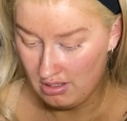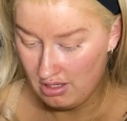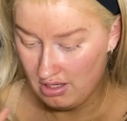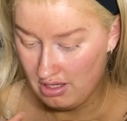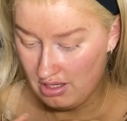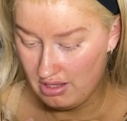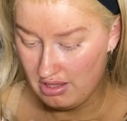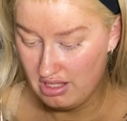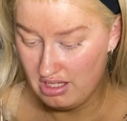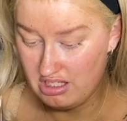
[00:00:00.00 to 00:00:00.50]

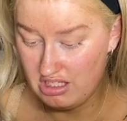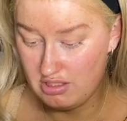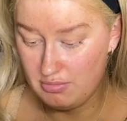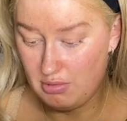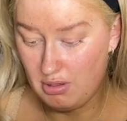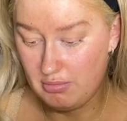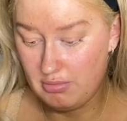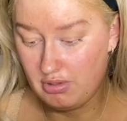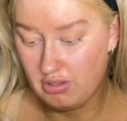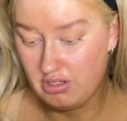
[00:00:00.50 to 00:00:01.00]
This is
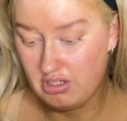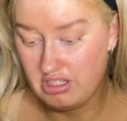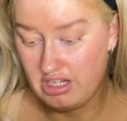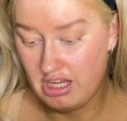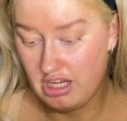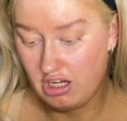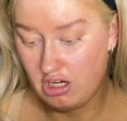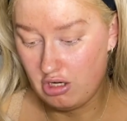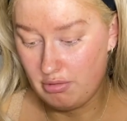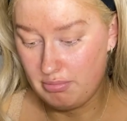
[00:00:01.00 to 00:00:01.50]
probably going to
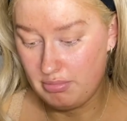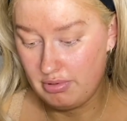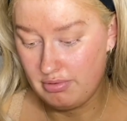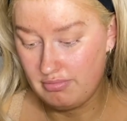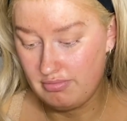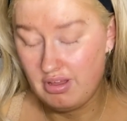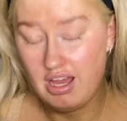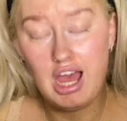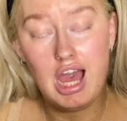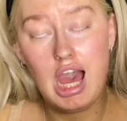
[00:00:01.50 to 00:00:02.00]
take up
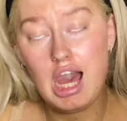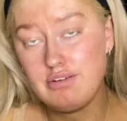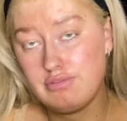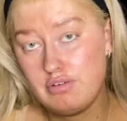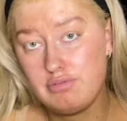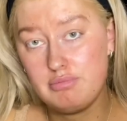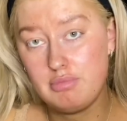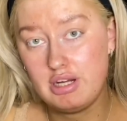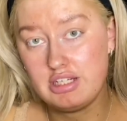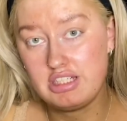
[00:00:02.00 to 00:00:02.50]
half
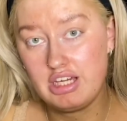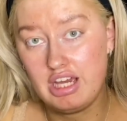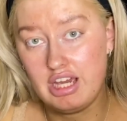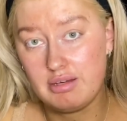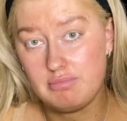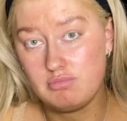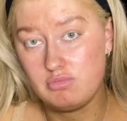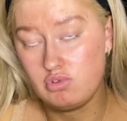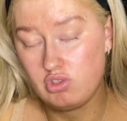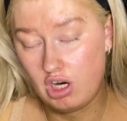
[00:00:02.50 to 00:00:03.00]
of my
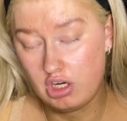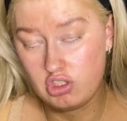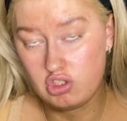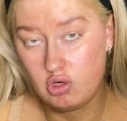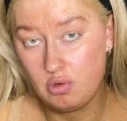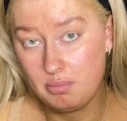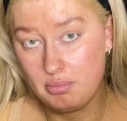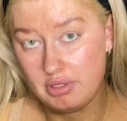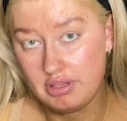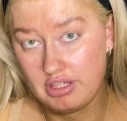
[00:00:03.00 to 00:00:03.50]
time trying to
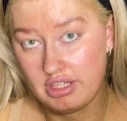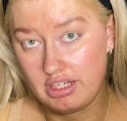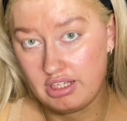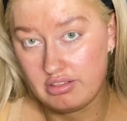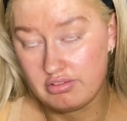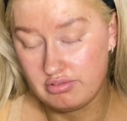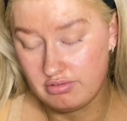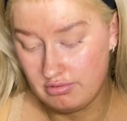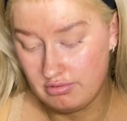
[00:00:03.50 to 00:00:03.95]
open things.